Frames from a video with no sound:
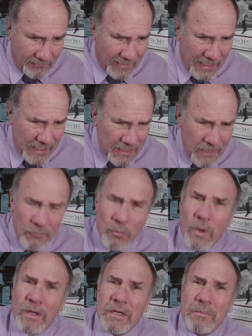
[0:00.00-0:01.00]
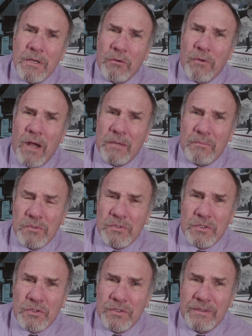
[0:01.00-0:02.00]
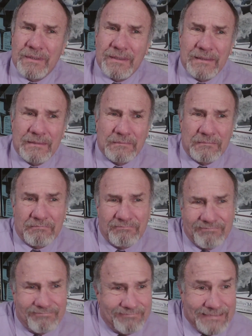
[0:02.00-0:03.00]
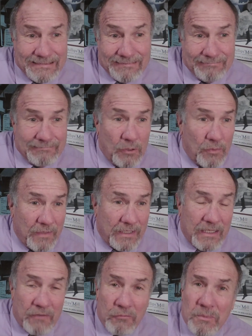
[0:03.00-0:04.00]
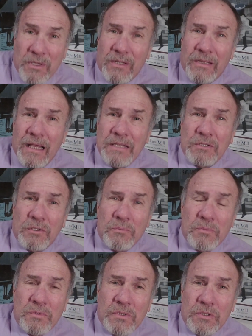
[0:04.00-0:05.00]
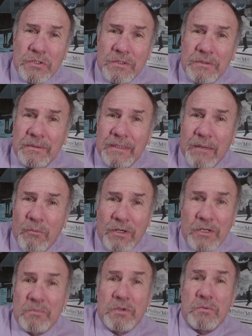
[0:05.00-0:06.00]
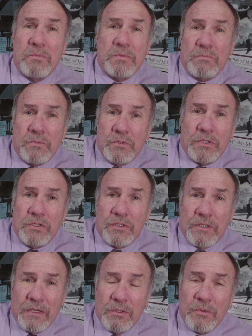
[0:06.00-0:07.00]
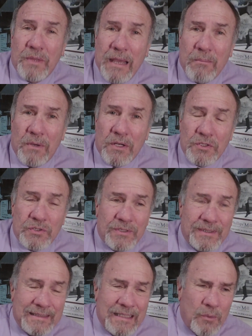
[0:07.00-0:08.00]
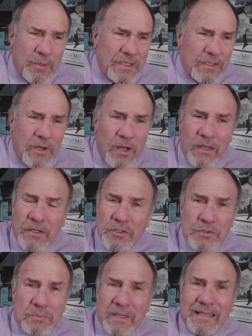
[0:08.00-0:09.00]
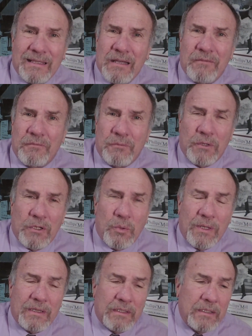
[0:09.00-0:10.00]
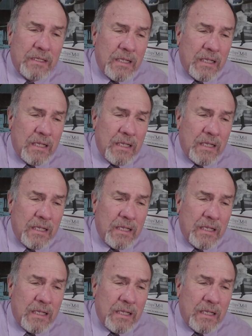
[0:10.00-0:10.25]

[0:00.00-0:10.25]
had never wanted to be a rock musician. I didn't know if I could ever be a classical musician. I wanted to be a musician. I knew that much. Went to college, but I left very quickly.